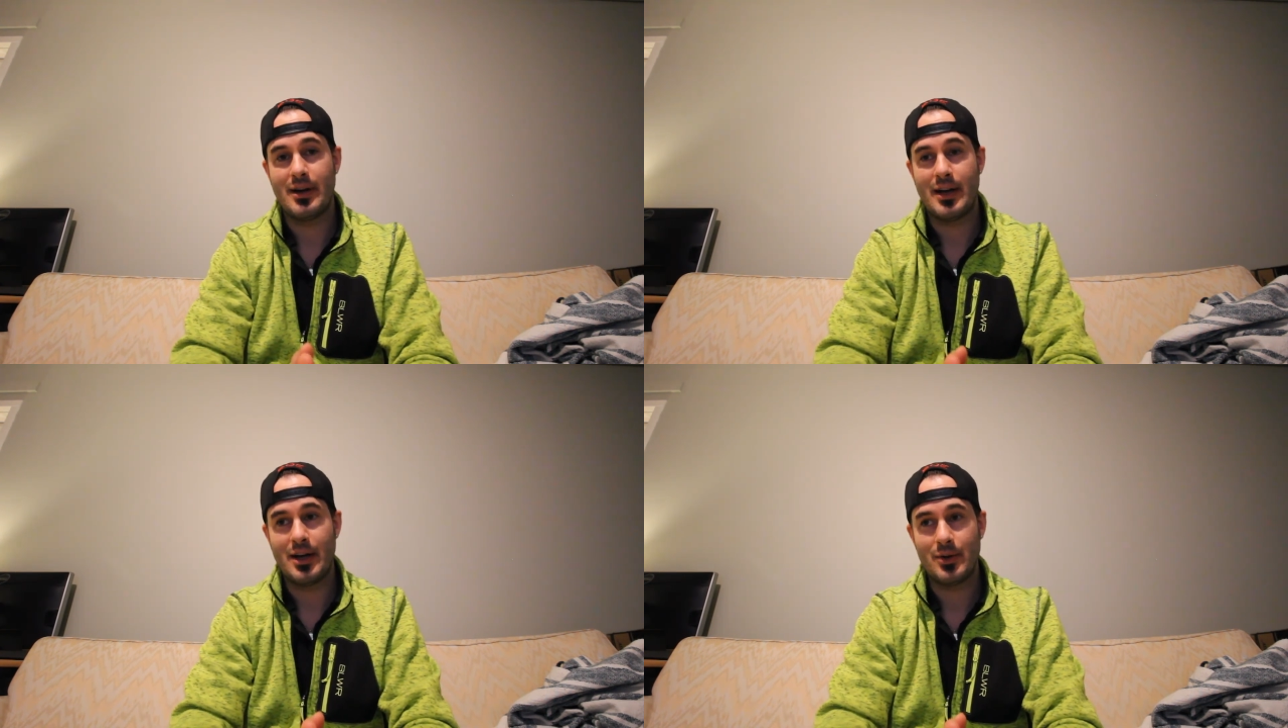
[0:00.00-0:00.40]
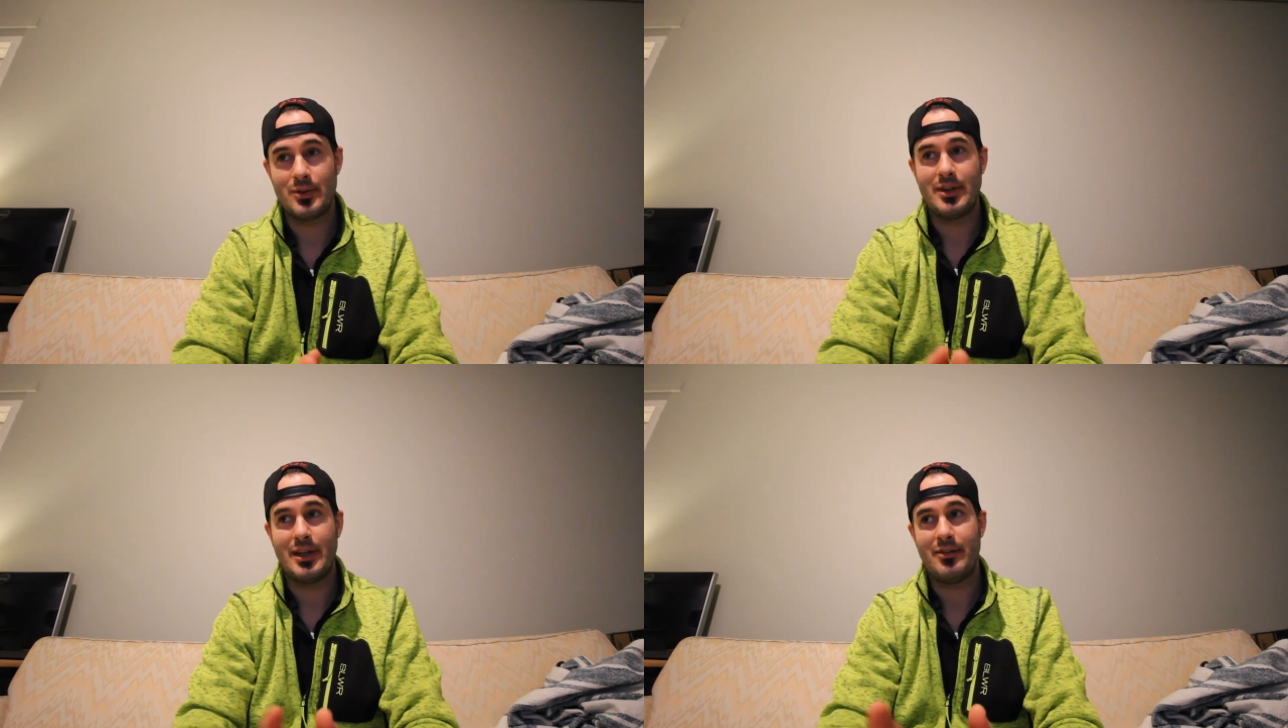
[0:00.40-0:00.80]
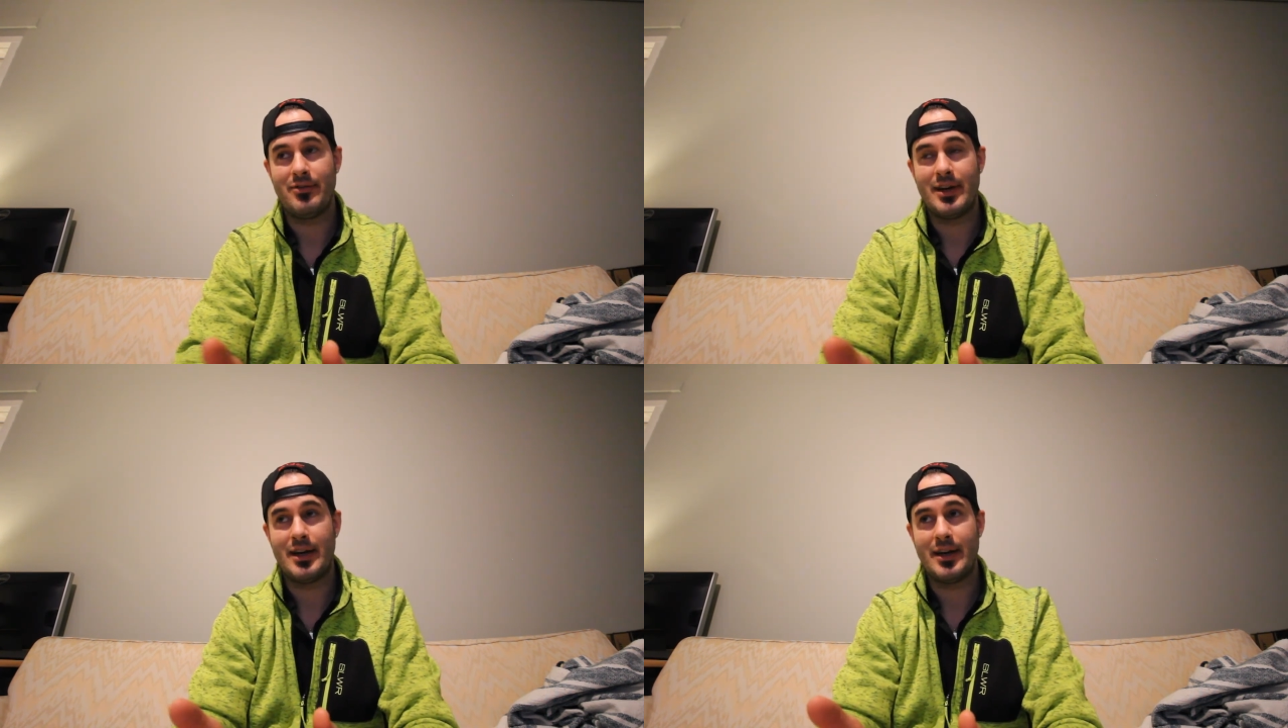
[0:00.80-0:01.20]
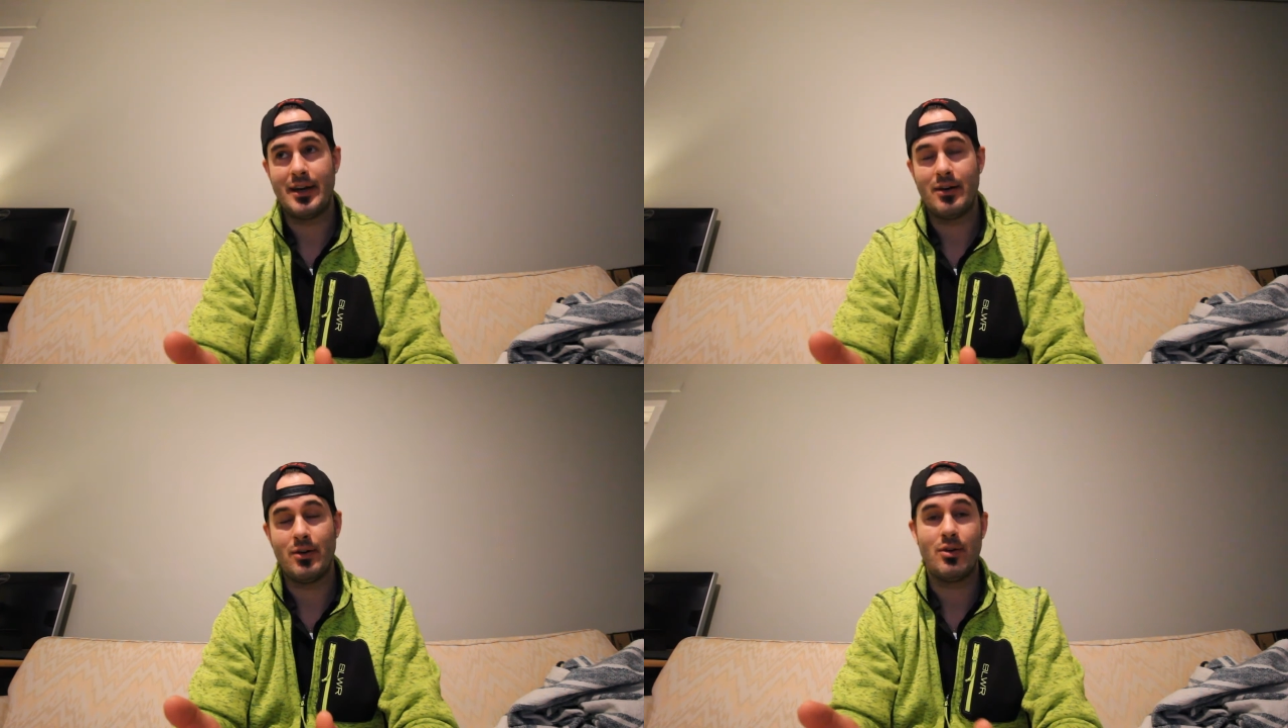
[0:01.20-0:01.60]
out if
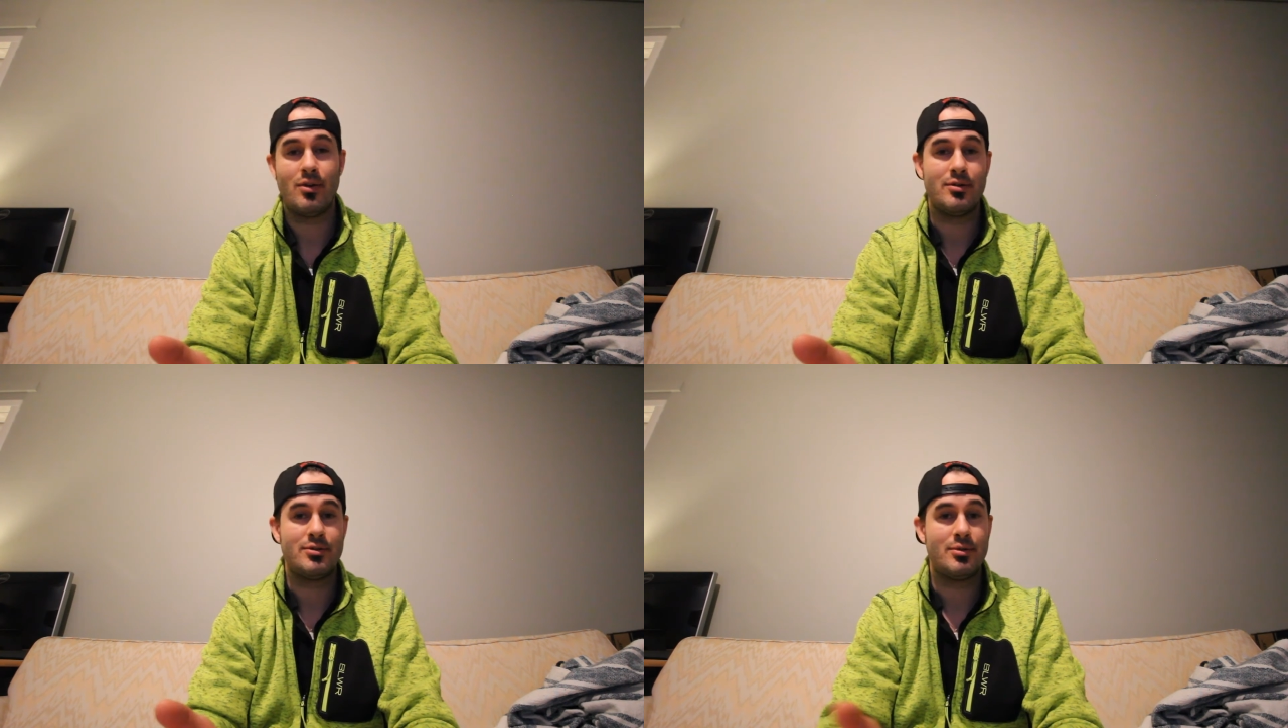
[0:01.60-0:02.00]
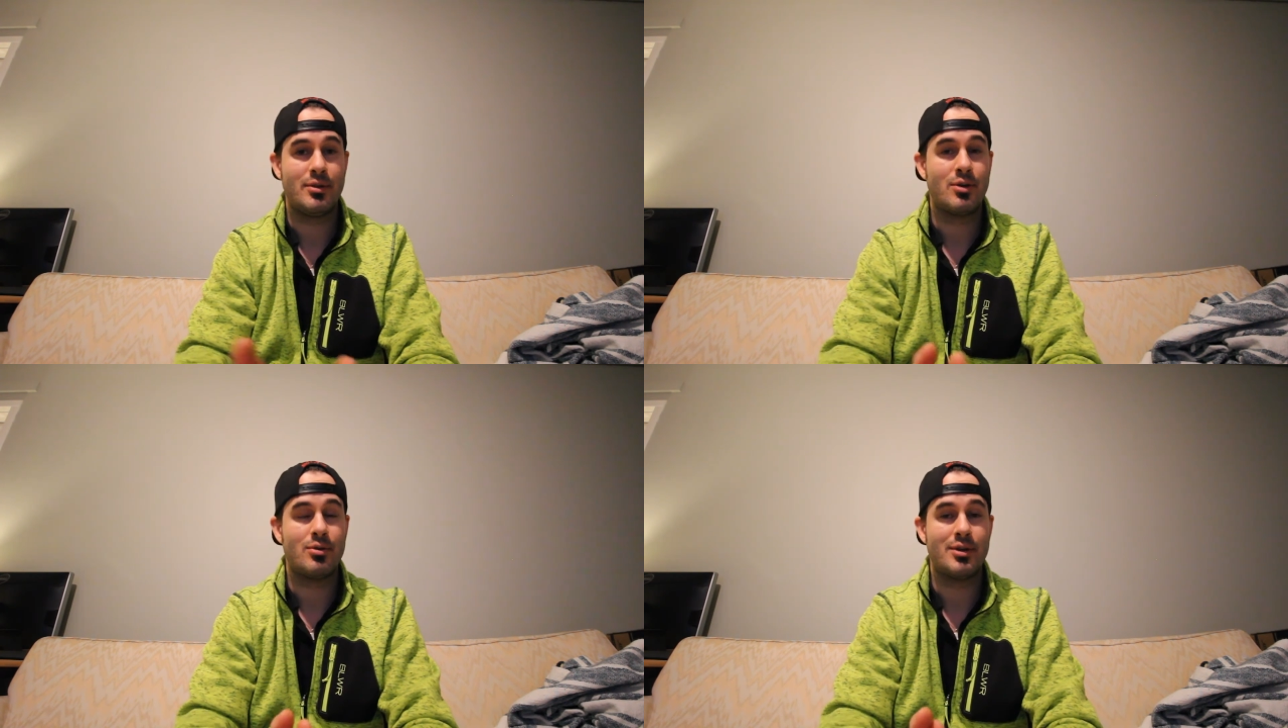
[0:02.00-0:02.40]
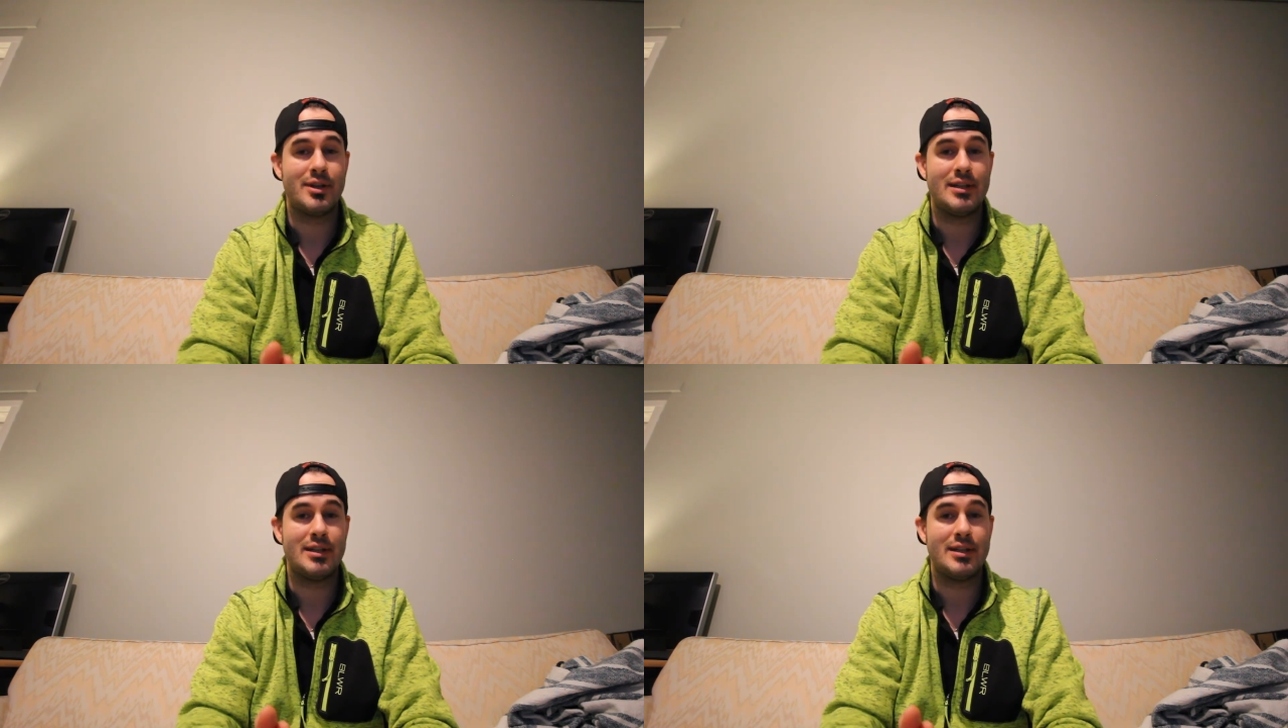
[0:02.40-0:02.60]
I also record